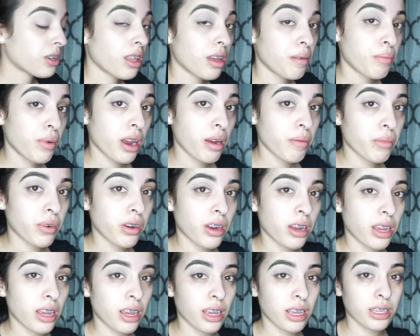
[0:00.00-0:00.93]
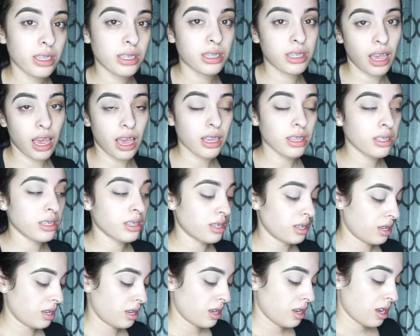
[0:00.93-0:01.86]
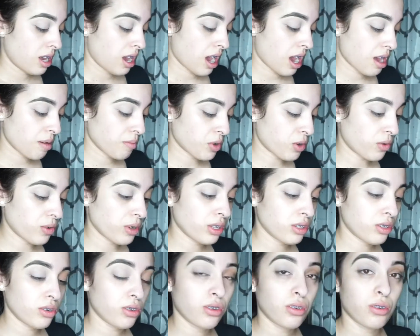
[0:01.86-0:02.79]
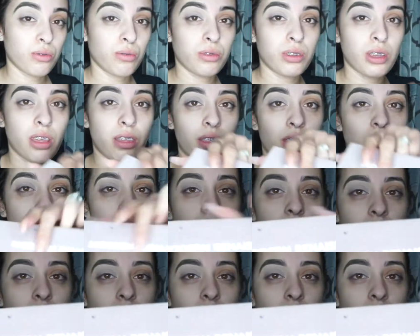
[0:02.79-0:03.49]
the primer is set, I'm going to use the